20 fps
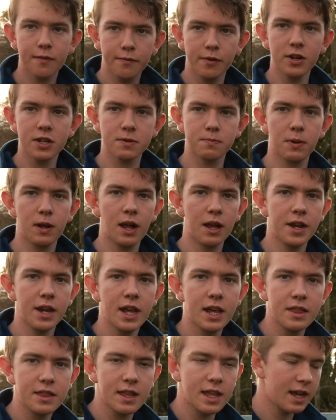the first plant
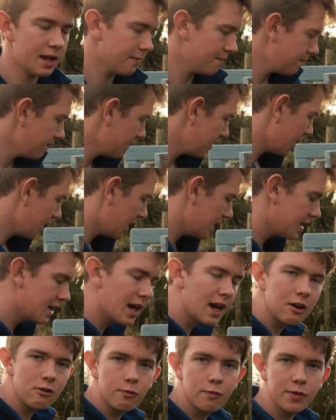in there. And
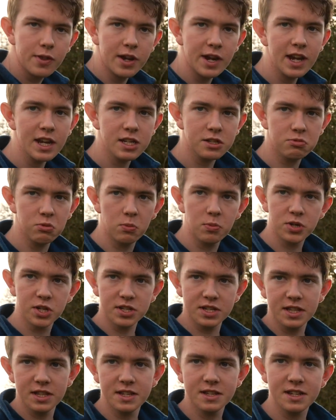now for the next one, which
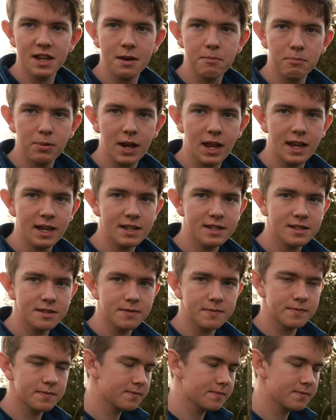is in the same place.